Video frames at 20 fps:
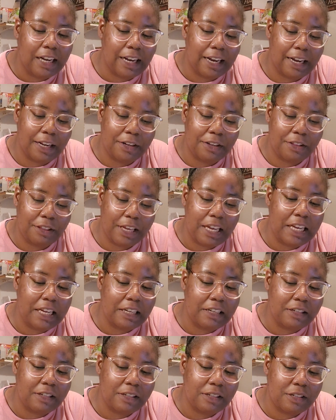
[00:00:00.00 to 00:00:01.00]
kind of
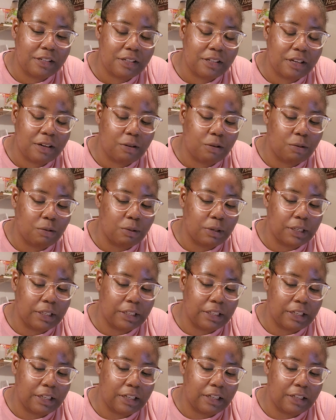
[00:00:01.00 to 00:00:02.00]
things
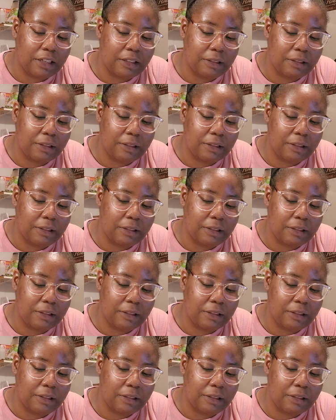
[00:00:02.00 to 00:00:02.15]
on